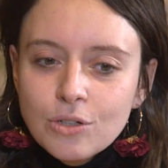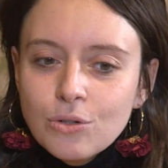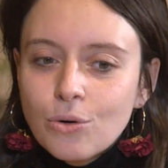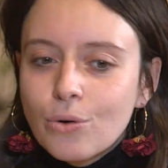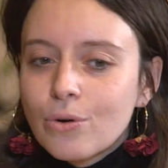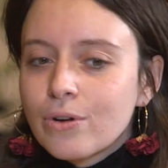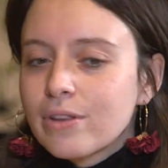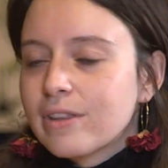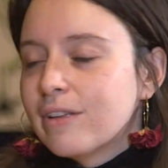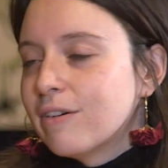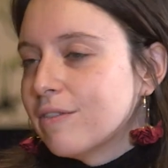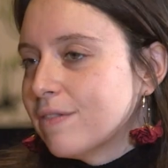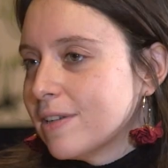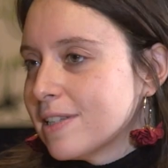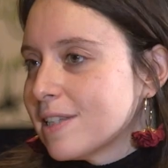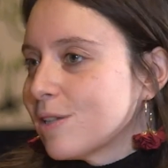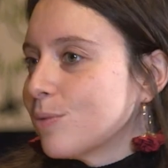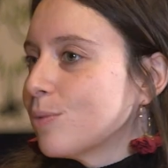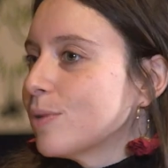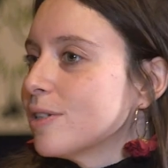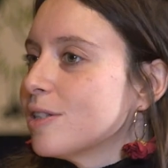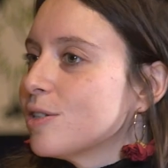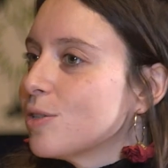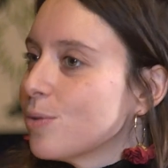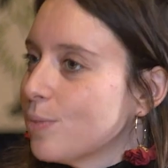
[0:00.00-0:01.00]
or they'll
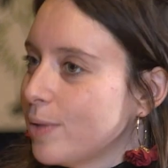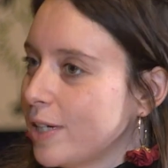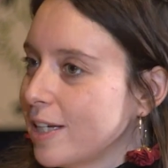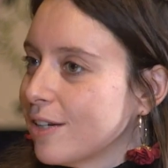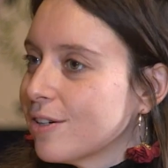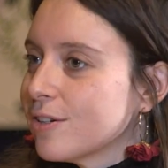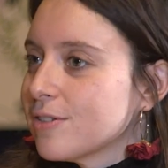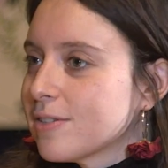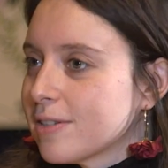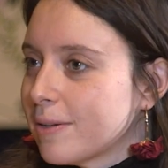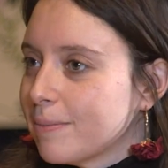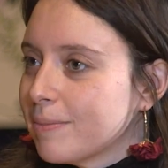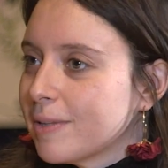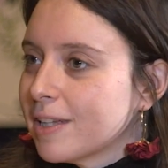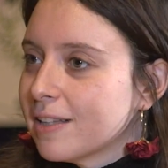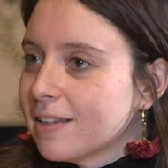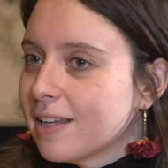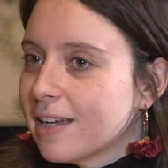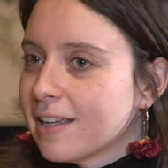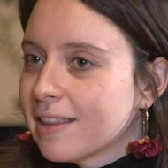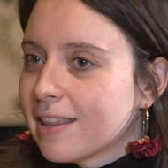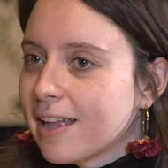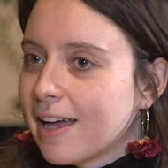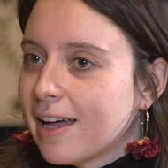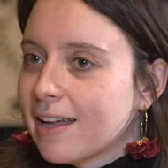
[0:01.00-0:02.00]
visit once a week or something
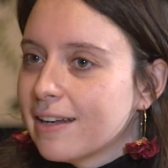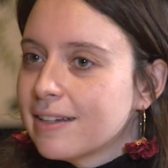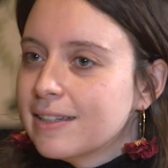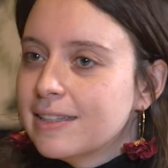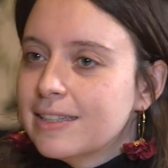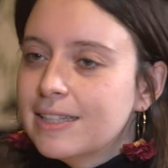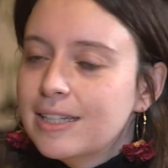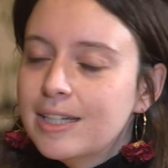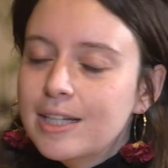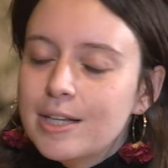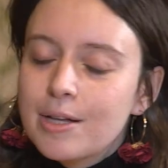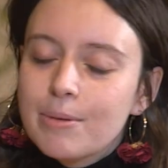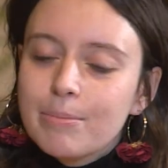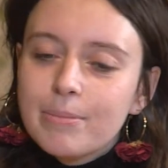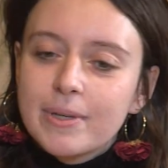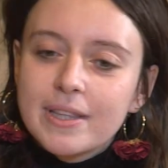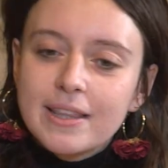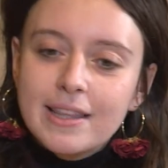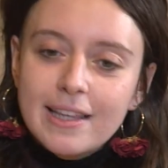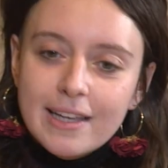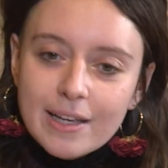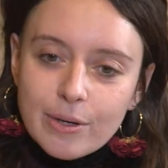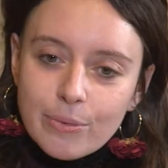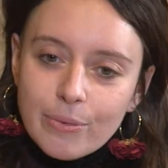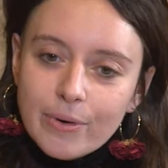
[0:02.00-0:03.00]
like that.
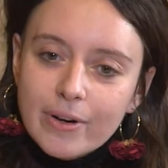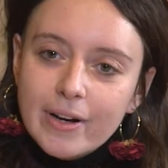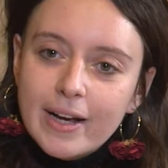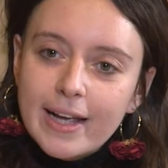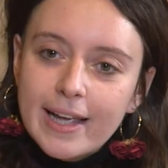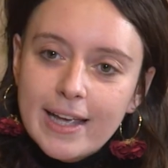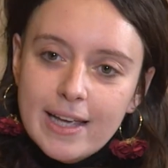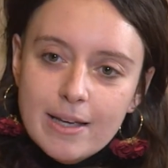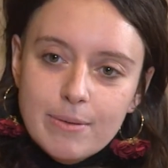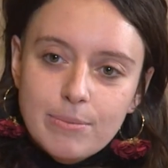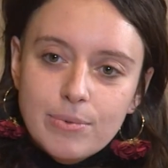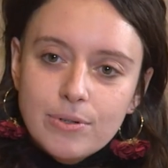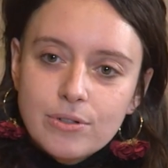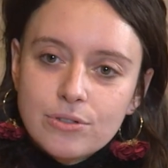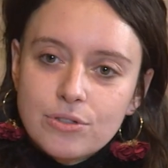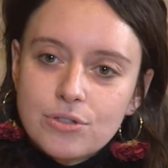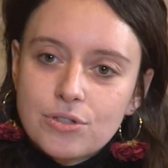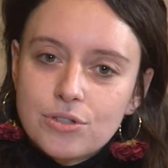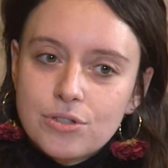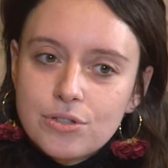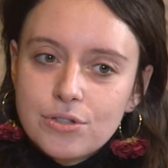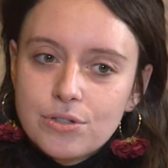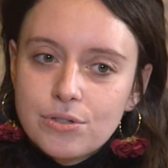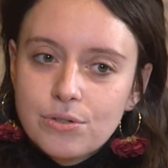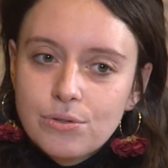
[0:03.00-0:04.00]
But they were able
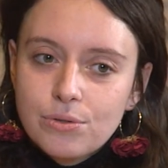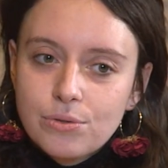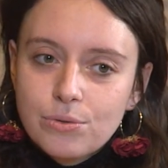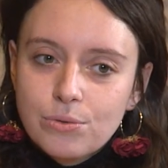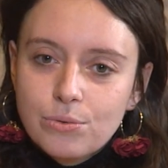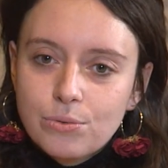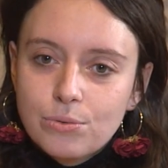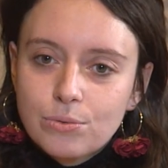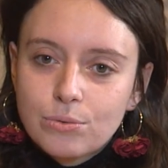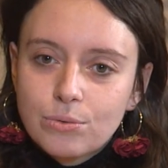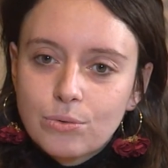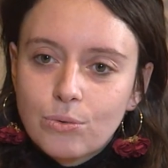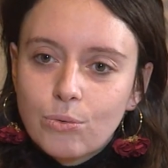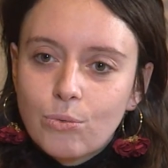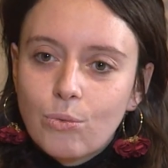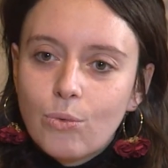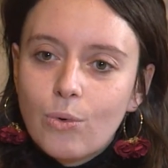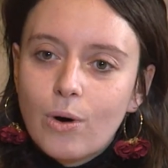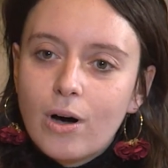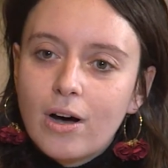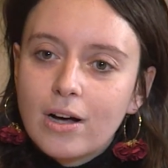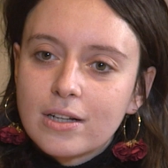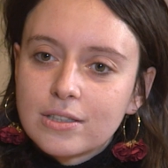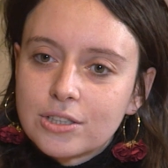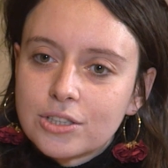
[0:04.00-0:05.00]
to
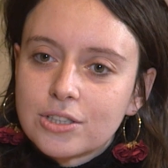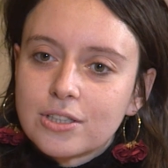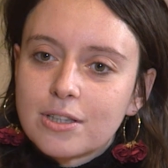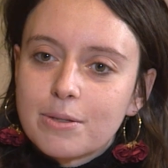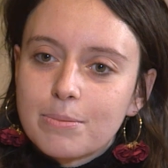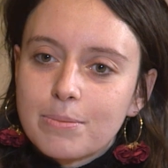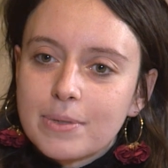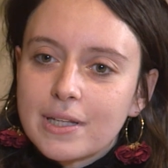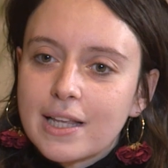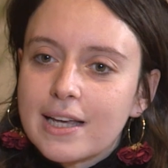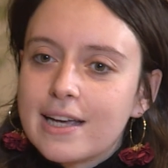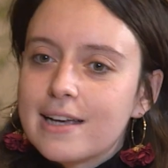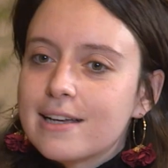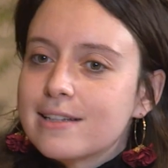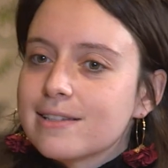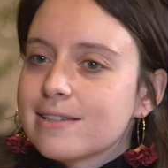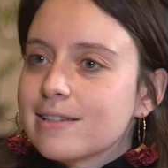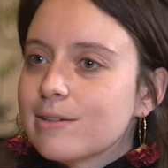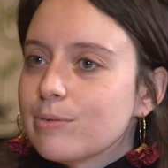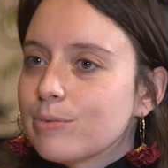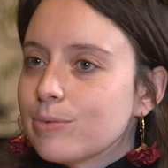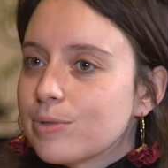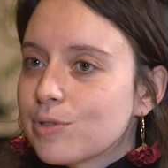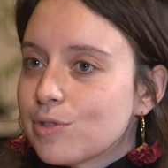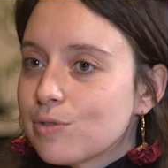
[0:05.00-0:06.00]
watch the play
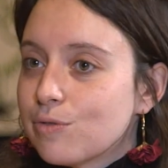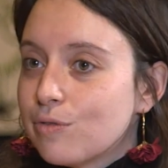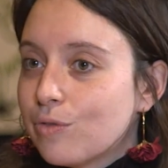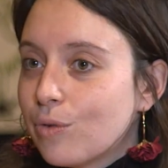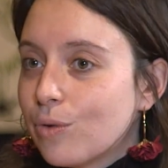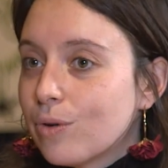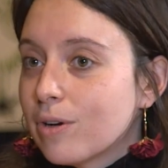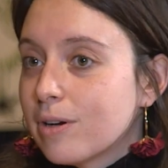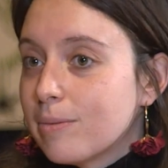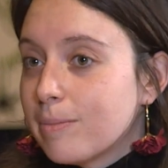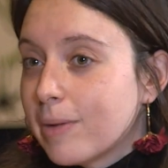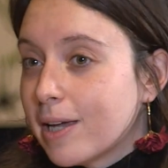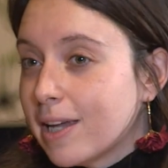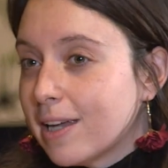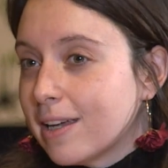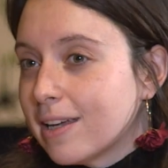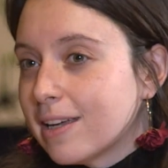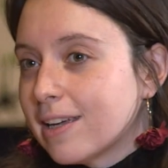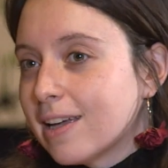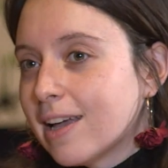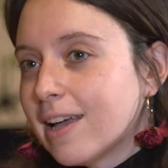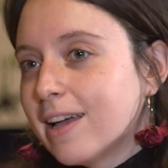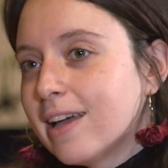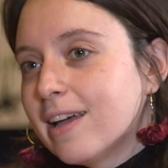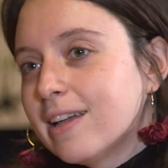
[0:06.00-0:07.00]
as it was
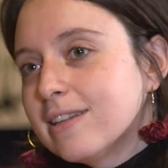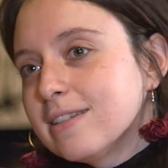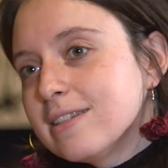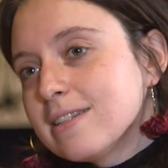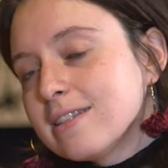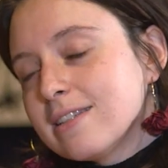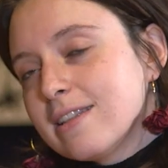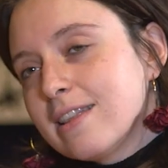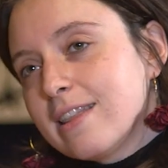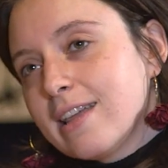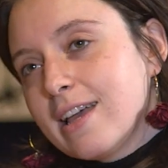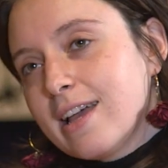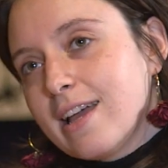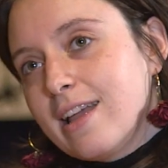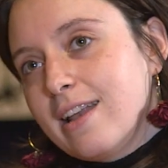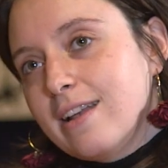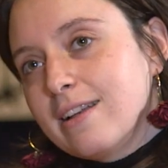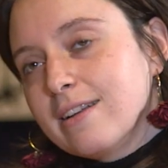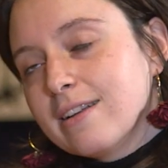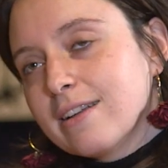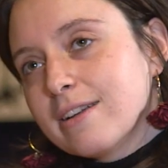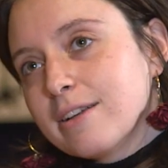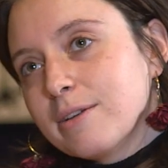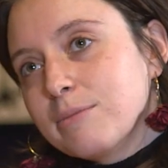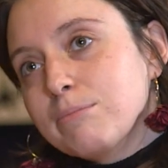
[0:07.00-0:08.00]
forming and
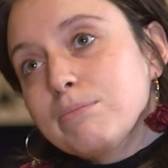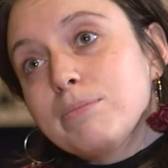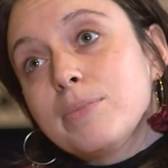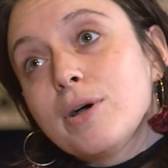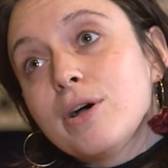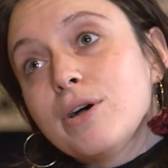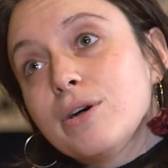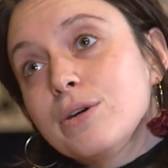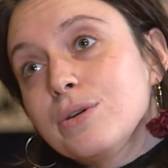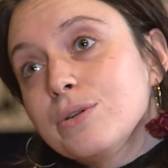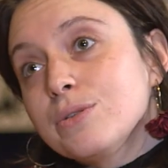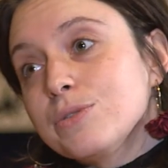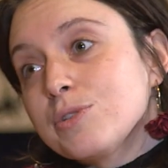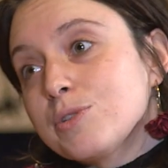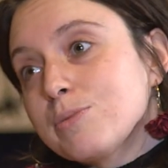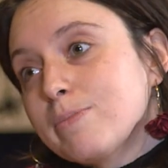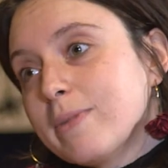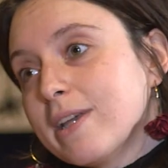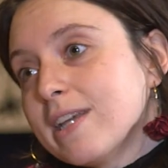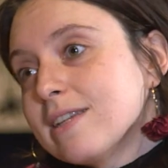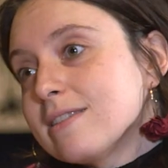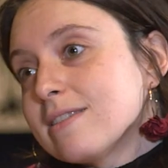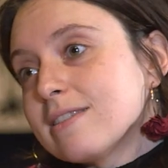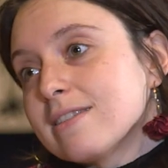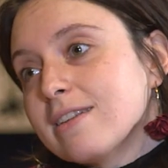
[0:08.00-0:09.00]
then compose
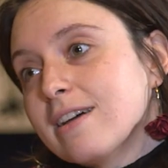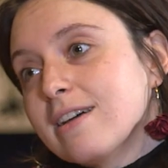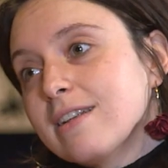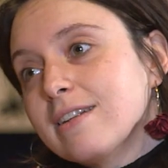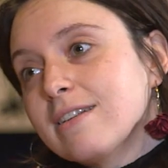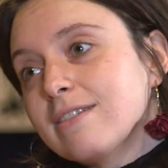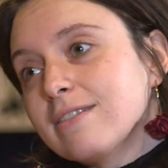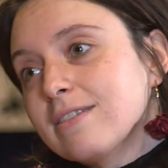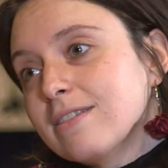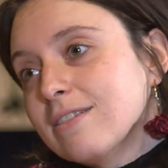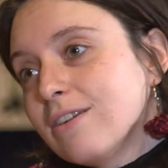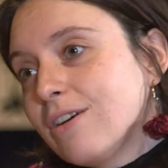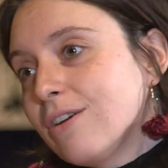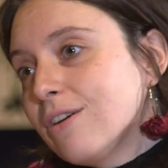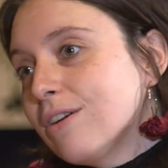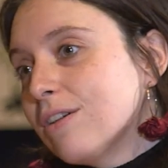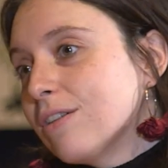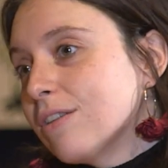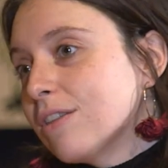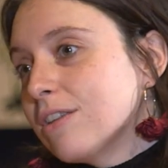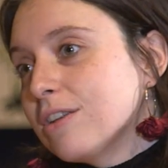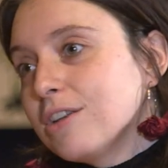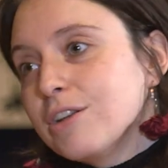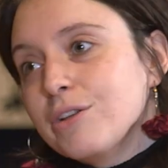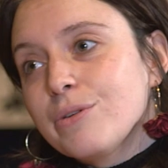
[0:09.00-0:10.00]
based on
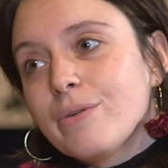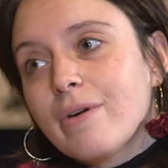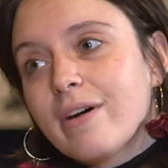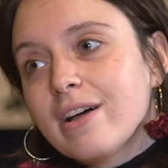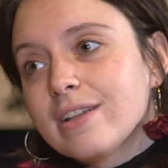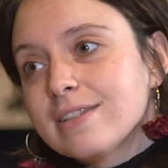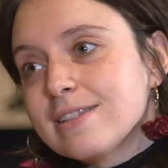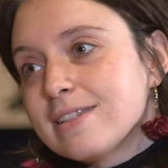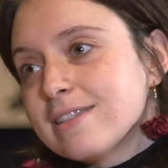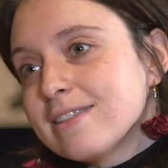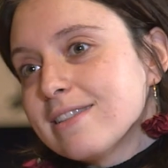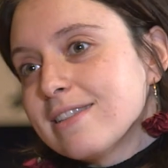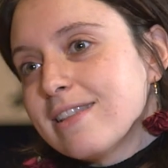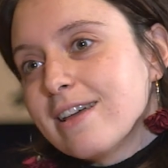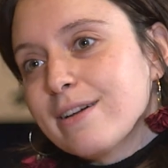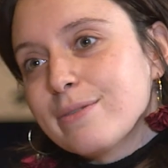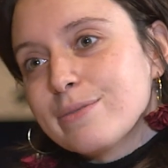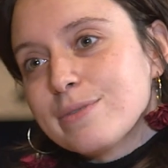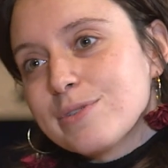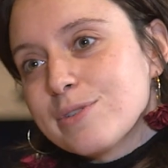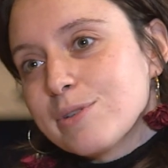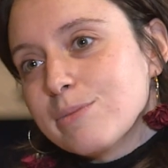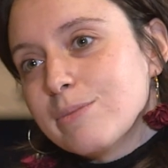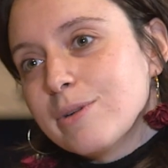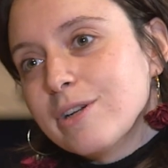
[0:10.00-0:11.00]
all the nuance that
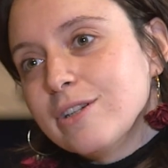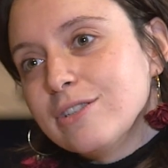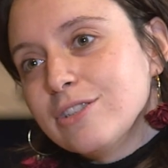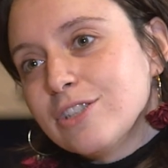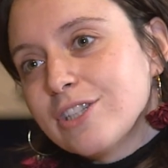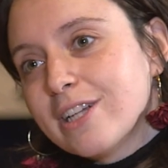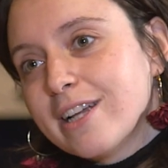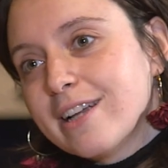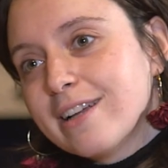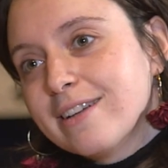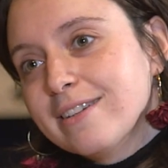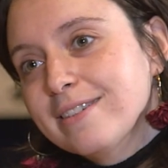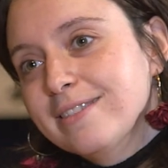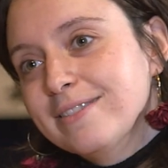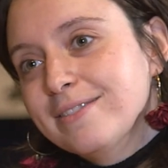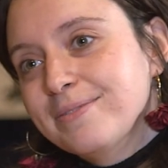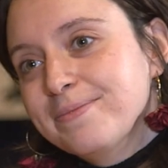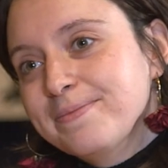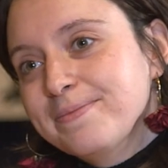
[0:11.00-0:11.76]
was emerging.